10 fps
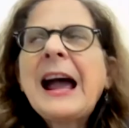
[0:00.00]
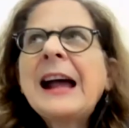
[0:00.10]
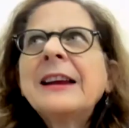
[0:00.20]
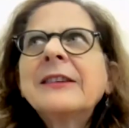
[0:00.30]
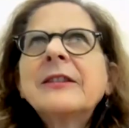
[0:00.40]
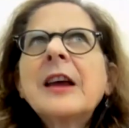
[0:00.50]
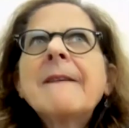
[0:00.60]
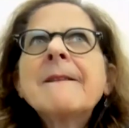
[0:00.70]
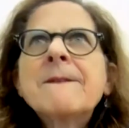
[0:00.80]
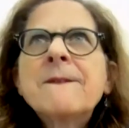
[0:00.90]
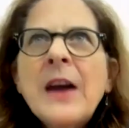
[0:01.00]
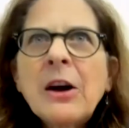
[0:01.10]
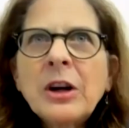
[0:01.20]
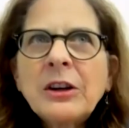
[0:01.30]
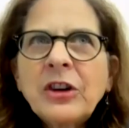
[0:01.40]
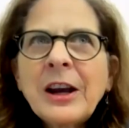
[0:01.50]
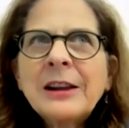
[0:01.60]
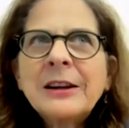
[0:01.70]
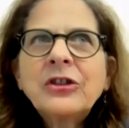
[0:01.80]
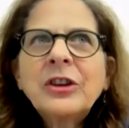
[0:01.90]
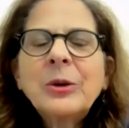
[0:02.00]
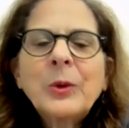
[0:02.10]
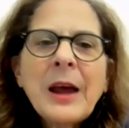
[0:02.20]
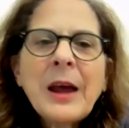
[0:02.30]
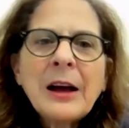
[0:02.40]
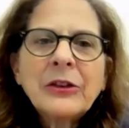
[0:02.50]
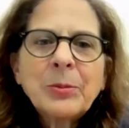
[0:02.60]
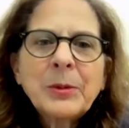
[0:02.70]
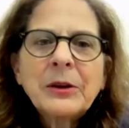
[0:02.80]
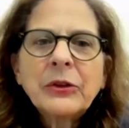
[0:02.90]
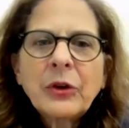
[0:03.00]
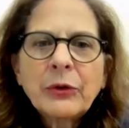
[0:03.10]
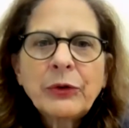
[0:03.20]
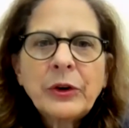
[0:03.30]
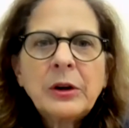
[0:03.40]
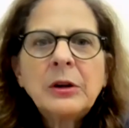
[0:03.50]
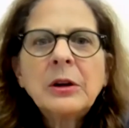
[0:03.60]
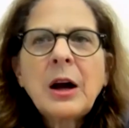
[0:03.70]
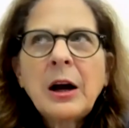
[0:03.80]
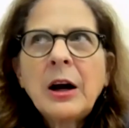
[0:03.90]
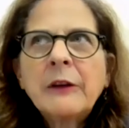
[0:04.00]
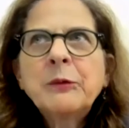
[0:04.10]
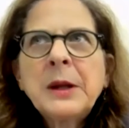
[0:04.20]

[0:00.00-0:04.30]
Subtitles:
And it's very challenging when hospitals are full of